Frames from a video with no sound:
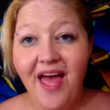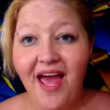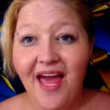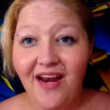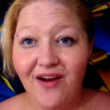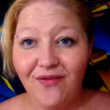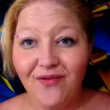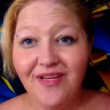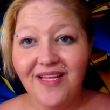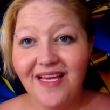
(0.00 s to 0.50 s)

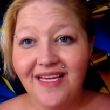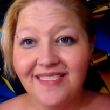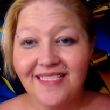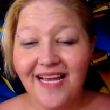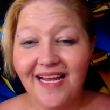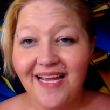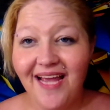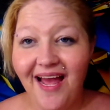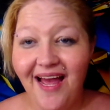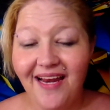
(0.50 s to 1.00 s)
And I realize
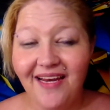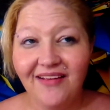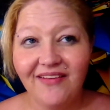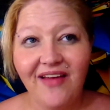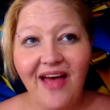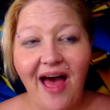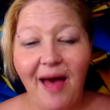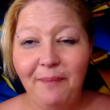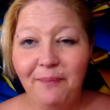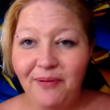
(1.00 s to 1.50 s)
I
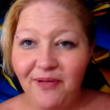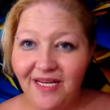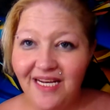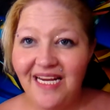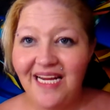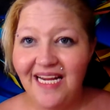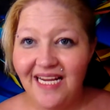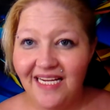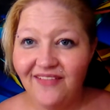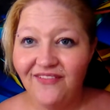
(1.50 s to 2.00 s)
put
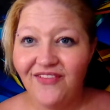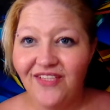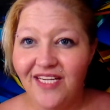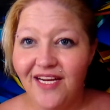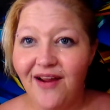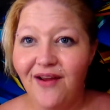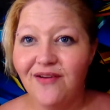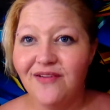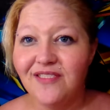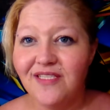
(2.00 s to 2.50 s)
it in
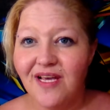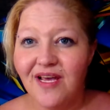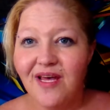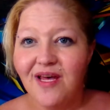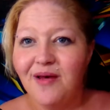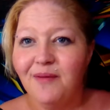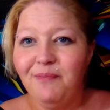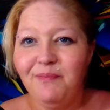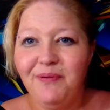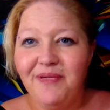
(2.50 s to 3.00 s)
videos,
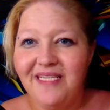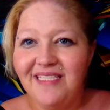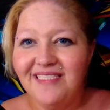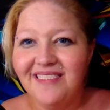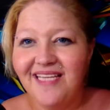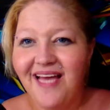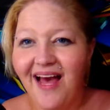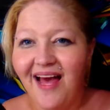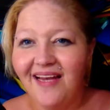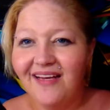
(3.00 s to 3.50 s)
but
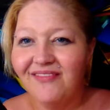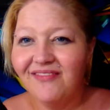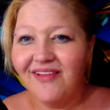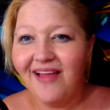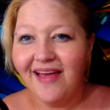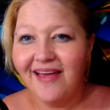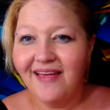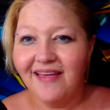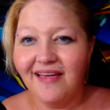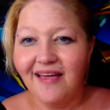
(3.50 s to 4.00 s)
it's kind of
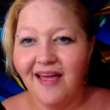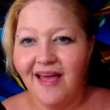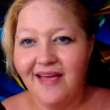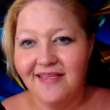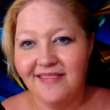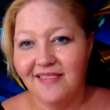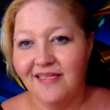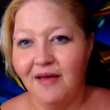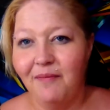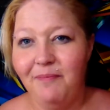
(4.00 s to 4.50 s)
like
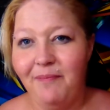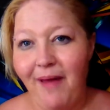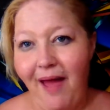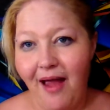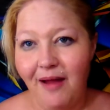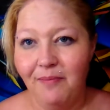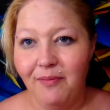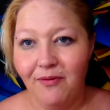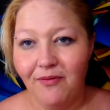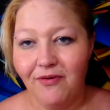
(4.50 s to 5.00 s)
as a
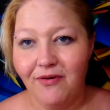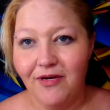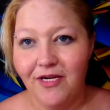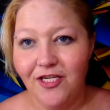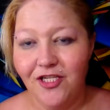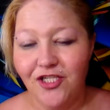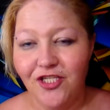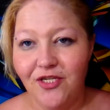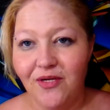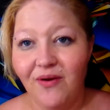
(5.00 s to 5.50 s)
back burner
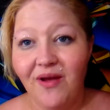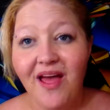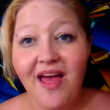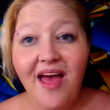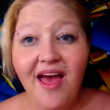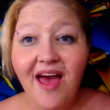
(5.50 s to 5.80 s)
issue.